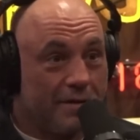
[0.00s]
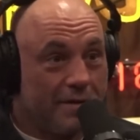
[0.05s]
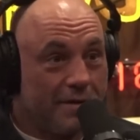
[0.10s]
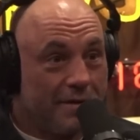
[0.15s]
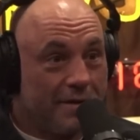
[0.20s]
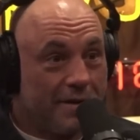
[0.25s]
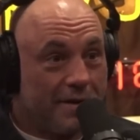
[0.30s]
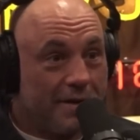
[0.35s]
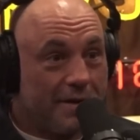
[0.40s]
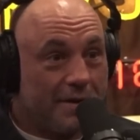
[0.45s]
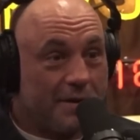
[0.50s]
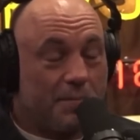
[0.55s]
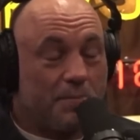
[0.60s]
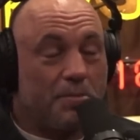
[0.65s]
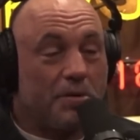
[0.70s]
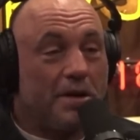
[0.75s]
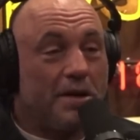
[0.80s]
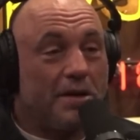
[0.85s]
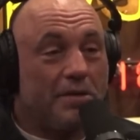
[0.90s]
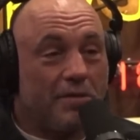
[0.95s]
Yeah, it's
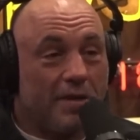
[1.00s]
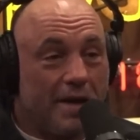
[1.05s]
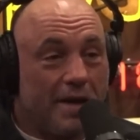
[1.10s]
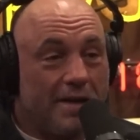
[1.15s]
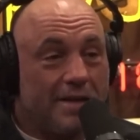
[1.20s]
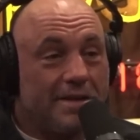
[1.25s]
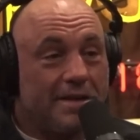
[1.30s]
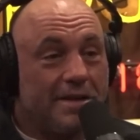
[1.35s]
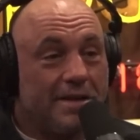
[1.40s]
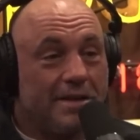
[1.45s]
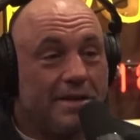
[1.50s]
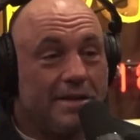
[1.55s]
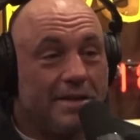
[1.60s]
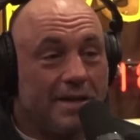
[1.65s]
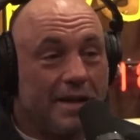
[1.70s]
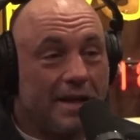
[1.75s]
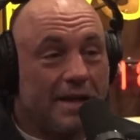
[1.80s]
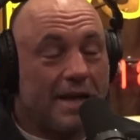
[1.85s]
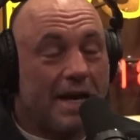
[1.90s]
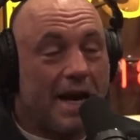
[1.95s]
pretty crazy,
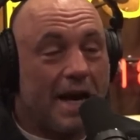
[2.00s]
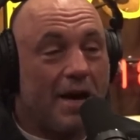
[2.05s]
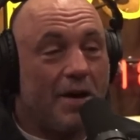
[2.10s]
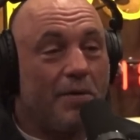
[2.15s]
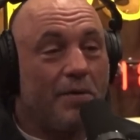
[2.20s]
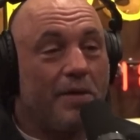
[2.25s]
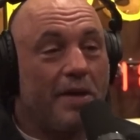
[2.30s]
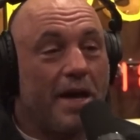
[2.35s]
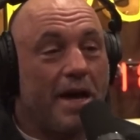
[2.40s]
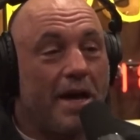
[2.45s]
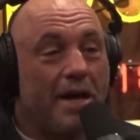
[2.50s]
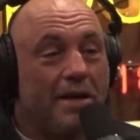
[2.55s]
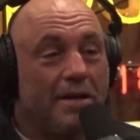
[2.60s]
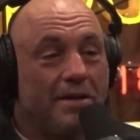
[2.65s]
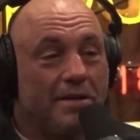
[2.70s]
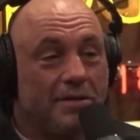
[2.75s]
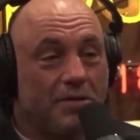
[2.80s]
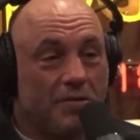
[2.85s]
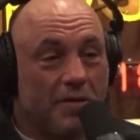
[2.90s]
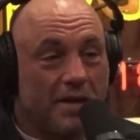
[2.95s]
like how that
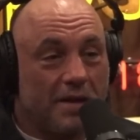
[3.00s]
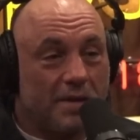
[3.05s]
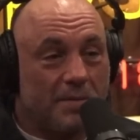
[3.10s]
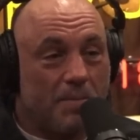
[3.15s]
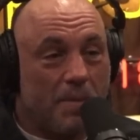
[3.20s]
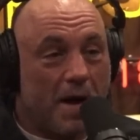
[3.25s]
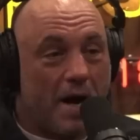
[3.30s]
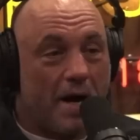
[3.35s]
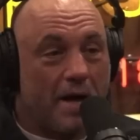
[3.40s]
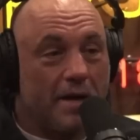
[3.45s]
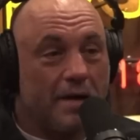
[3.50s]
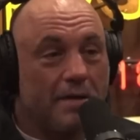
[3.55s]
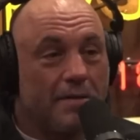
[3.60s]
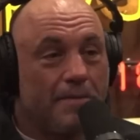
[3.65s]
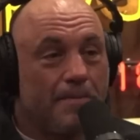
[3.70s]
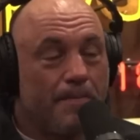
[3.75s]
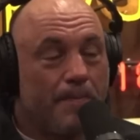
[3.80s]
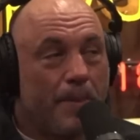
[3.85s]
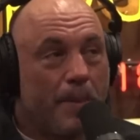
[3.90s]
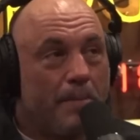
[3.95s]
transpired,
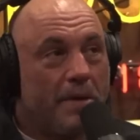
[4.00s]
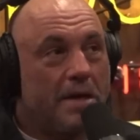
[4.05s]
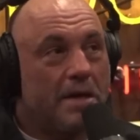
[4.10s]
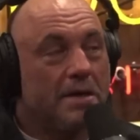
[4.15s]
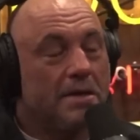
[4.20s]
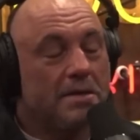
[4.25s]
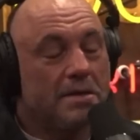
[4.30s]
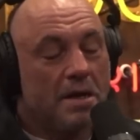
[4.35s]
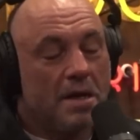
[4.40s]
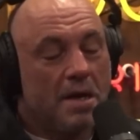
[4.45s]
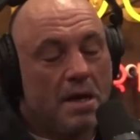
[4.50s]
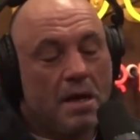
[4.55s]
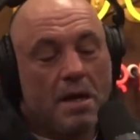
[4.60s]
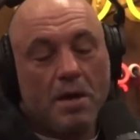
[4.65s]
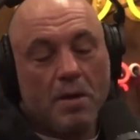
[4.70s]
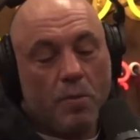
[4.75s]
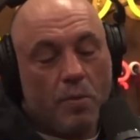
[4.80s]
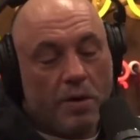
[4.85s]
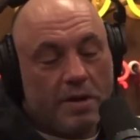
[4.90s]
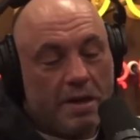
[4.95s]
because
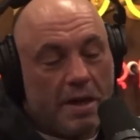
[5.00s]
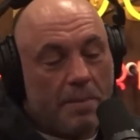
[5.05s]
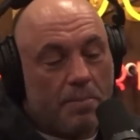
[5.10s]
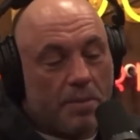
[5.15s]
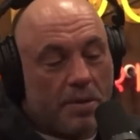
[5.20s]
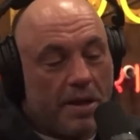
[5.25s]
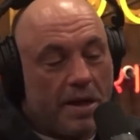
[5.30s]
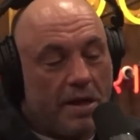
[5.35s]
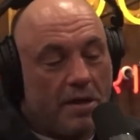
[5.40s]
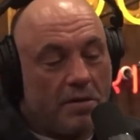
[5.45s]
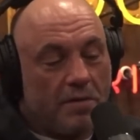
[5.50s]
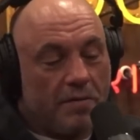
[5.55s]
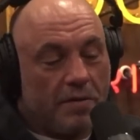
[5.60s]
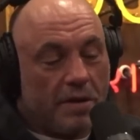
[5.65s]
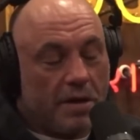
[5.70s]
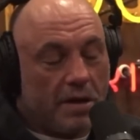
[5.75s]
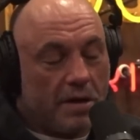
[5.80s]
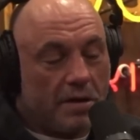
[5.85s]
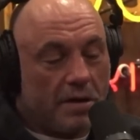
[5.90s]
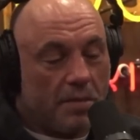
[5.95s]
when they play over
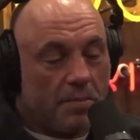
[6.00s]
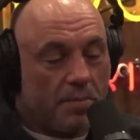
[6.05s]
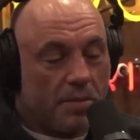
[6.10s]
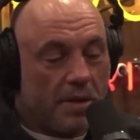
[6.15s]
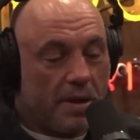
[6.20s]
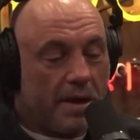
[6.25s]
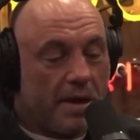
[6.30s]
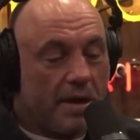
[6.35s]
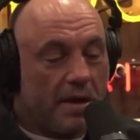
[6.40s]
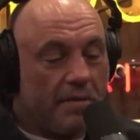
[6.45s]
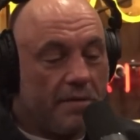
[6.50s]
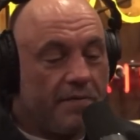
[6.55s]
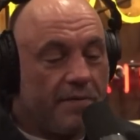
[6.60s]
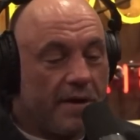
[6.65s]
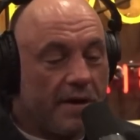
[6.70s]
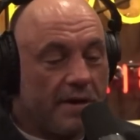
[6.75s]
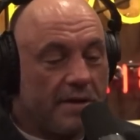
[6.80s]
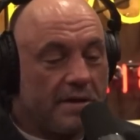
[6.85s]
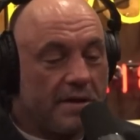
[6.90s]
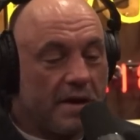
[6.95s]
there, they're playing on
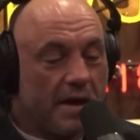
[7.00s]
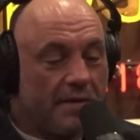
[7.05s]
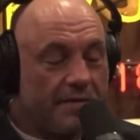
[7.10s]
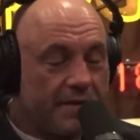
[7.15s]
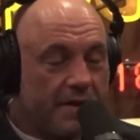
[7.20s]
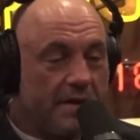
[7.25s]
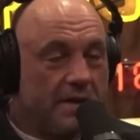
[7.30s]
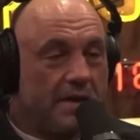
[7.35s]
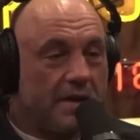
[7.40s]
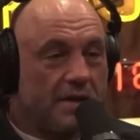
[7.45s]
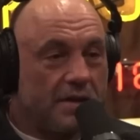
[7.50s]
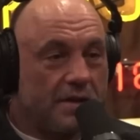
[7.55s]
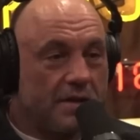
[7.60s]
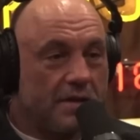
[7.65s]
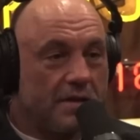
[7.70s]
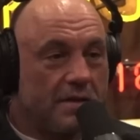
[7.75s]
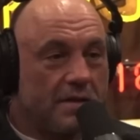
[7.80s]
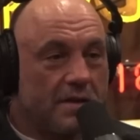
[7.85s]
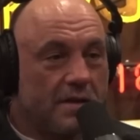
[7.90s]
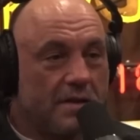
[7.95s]
very tough
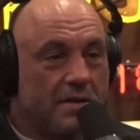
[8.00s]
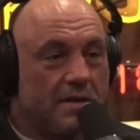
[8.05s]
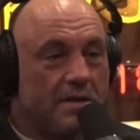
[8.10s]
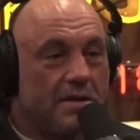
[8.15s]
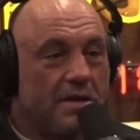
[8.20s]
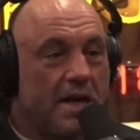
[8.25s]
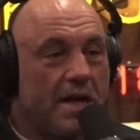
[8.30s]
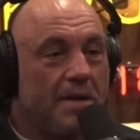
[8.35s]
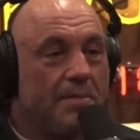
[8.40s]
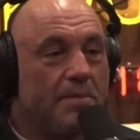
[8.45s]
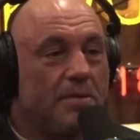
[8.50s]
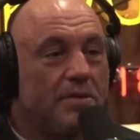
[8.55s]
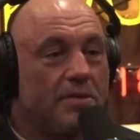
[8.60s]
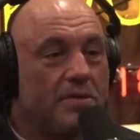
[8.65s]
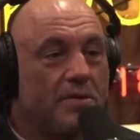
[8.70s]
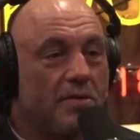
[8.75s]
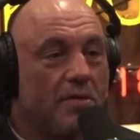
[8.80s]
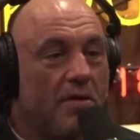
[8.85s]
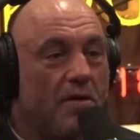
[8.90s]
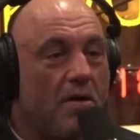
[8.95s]
conditions because the tables
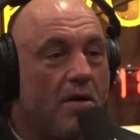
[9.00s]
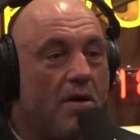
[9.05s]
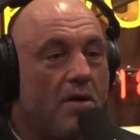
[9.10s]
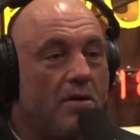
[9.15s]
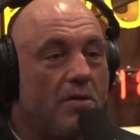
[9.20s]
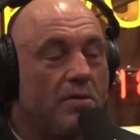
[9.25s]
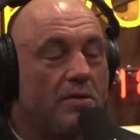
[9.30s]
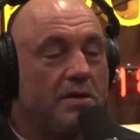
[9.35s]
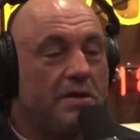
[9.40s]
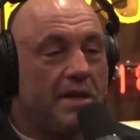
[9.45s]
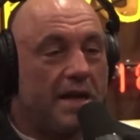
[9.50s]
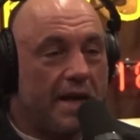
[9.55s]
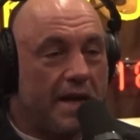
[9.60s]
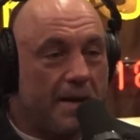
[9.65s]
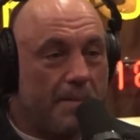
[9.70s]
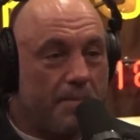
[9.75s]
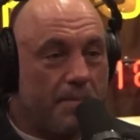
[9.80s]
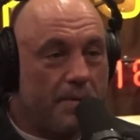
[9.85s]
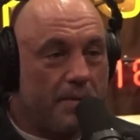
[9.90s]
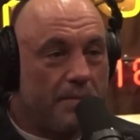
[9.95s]
are all
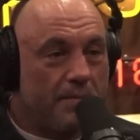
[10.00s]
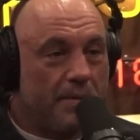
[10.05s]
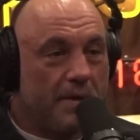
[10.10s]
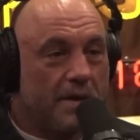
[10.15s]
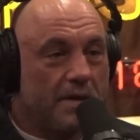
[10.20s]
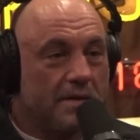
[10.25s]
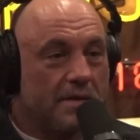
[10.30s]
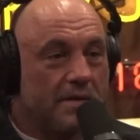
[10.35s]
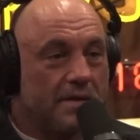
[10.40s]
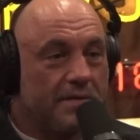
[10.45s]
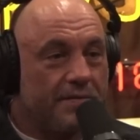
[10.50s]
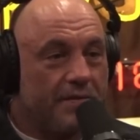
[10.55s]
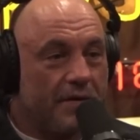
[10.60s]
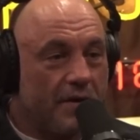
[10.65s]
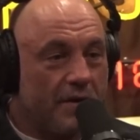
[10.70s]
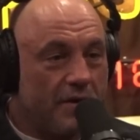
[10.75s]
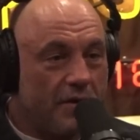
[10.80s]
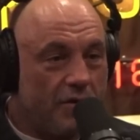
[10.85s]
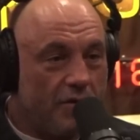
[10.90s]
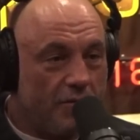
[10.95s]
damp because it's
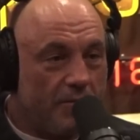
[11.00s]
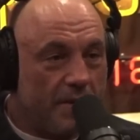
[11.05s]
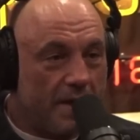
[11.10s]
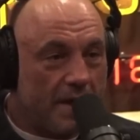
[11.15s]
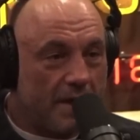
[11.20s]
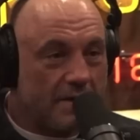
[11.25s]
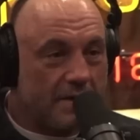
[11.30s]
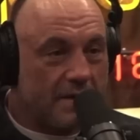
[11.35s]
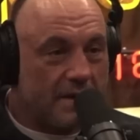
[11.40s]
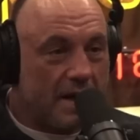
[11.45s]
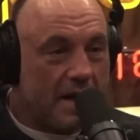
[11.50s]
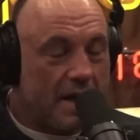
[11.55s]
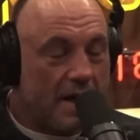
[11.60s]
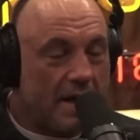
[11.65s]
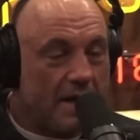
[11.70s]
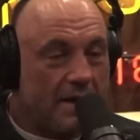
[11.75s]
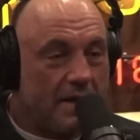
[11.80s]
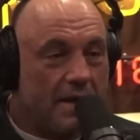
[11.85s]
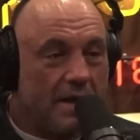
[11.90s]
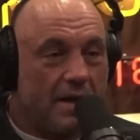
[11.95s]
very humid
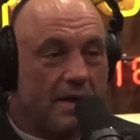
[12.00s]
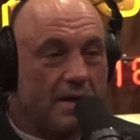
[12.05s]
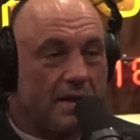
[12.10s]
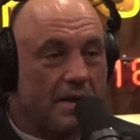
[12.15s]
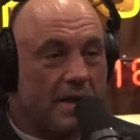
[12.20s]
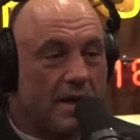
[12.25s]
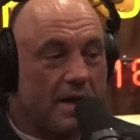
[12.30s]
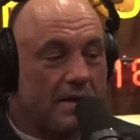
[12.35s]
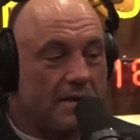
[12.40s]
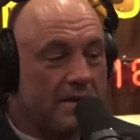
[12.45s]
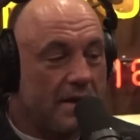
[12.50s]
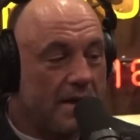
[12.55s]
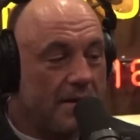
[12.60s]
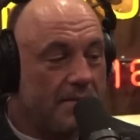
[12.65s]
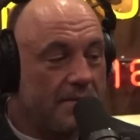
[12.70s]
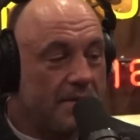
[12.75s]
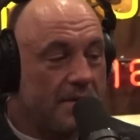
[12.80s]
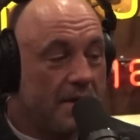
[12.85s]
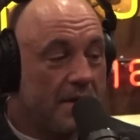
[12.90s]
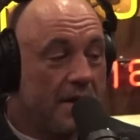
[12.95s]
outside, and a lot of
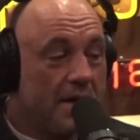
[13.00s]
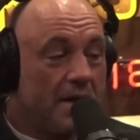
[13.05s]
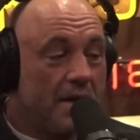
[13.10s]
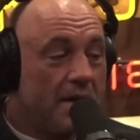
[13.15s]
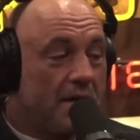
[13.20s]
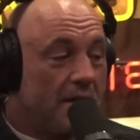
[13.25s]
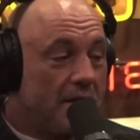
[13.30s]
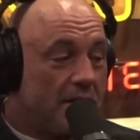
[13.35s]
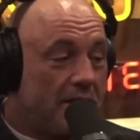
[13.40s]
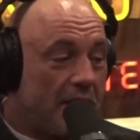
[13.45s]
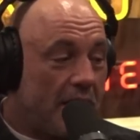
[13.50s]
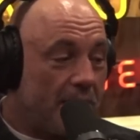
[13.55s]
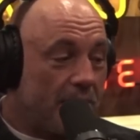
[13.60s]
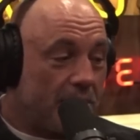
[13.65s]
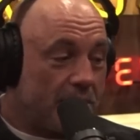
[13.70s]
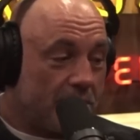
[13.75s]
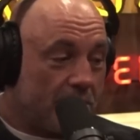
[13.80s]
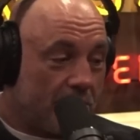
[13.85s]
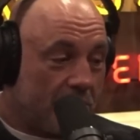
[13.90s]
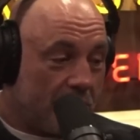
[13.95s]
times the
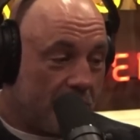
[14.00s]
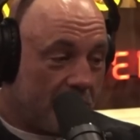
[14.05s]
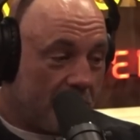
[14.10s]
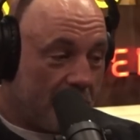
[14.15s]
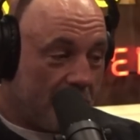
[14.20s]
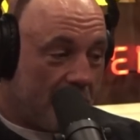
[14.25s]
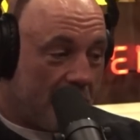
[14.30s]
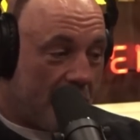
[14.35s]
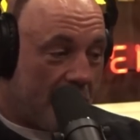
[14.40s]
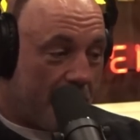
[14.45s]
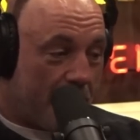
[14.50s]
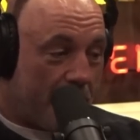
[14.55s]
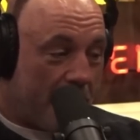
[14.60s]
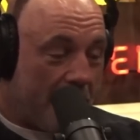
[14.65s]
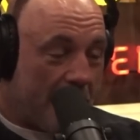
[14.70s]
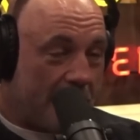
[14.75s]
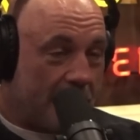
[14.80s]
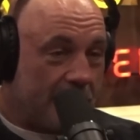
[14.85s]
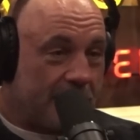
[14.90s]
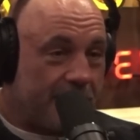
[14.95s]
tables are not
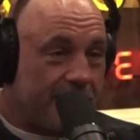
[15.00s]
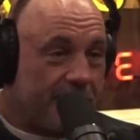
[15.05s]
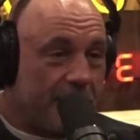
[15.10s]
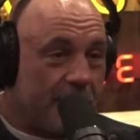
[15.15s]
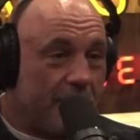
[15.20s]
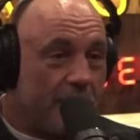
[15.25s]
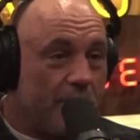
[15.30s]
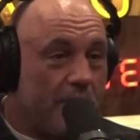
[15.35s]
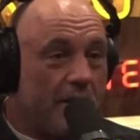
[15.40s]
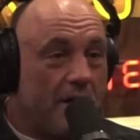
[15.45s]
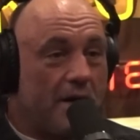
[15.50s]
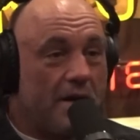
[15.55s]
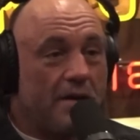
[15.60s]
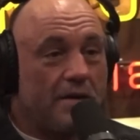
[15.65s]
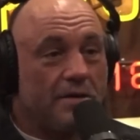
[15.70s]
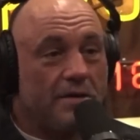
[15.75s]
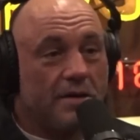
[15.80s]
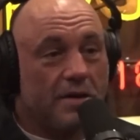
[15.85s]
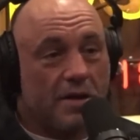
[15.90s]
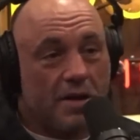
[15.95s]
balanced very well,
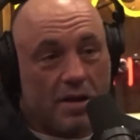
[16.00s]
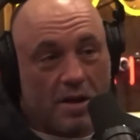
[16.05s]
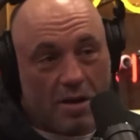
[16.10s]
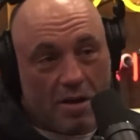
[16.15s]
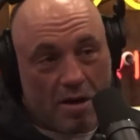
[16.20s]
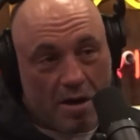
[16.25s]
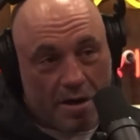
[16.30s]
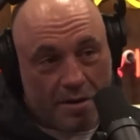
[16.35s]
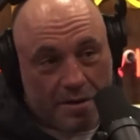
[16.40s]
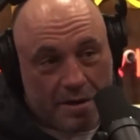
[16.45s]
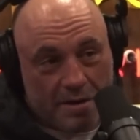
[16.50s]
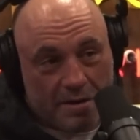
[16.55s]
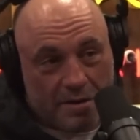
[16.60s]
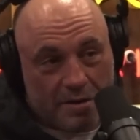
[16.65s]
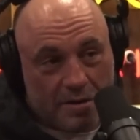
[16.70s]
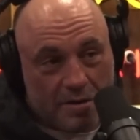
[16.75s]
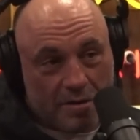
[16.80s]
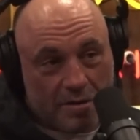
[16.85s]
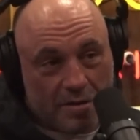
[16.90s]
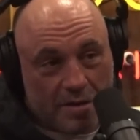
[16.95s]
and the cloth is
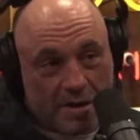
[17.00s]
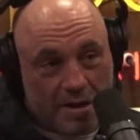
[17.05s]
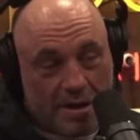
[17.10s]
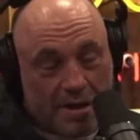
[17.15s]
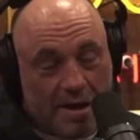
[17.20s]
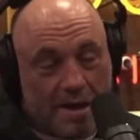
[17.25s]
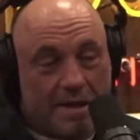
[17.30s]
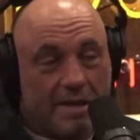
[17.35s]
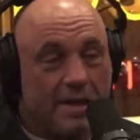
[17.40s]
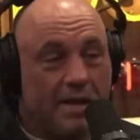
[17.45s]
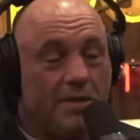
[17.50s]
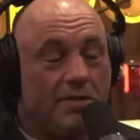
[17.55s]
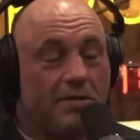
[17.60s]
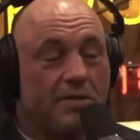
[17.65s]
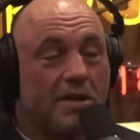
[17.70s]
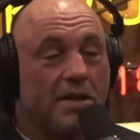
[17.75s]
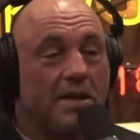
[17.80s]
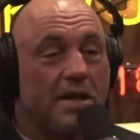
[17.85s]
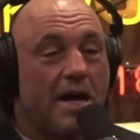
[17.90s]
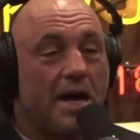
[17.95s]
dirty, and they use
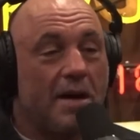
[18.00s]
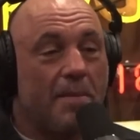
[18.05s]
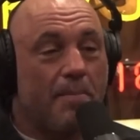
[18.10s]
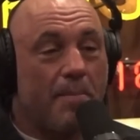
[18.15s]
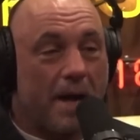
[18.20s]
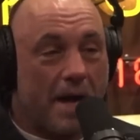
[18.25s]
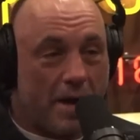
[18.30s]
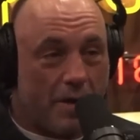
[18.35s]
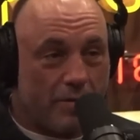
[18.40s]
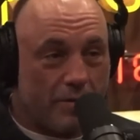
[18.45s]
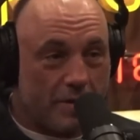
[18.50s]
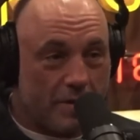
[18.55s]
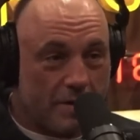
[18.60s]
a lot of powder.